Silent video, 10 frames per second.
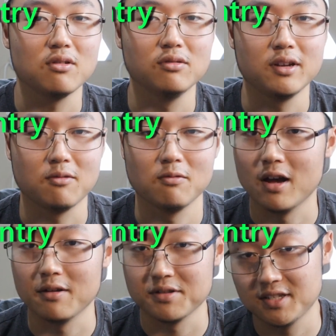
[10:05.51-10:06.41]
only
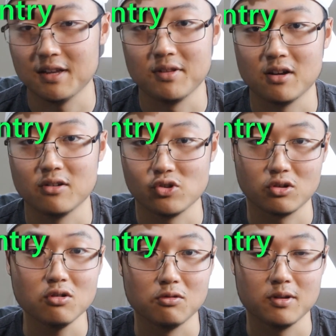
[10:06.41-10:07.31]
around
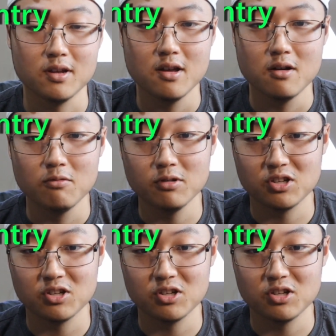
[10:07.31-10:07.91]
700 gold, which is